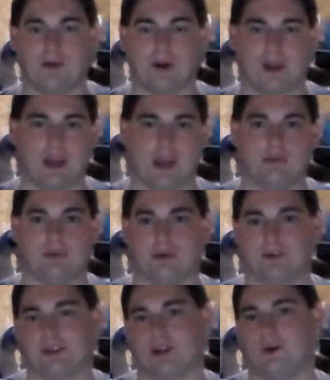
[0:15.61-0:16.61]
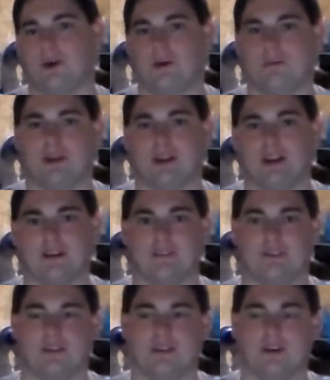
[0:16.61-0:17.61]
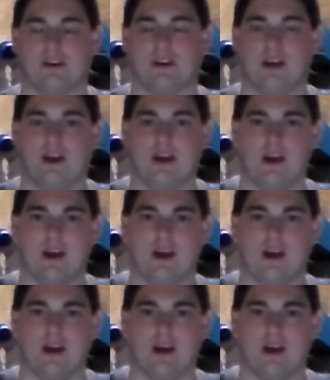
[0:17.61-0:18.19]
all my cables and equipment and everything,